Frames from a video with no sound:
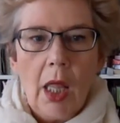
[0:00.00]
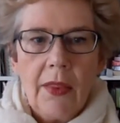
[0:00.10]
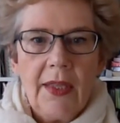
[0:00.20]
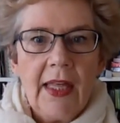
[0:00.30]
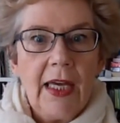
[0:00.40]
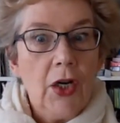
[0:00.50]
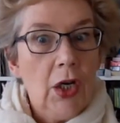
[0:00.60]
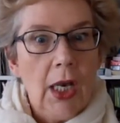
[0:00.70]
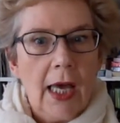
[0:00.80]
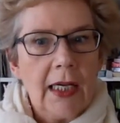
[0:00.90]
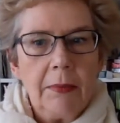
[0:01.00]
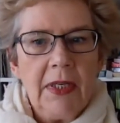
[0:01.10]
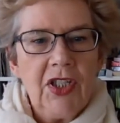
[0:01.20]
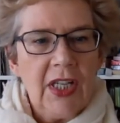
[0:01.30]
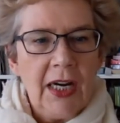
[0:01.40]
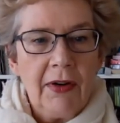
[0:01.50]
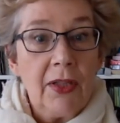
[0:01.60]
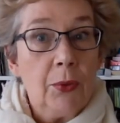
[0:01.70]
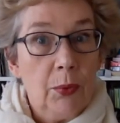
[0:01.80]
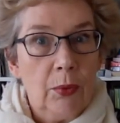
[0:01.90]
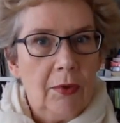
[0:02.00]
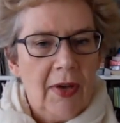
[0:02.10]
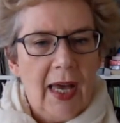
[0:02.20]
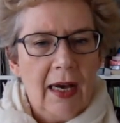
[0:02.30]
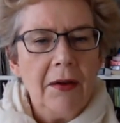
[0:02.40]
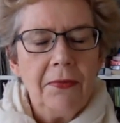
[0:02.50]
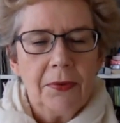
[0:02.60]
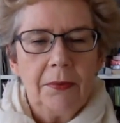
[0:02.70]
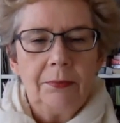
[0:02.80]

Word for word: that they don't like me sharing the rule of half.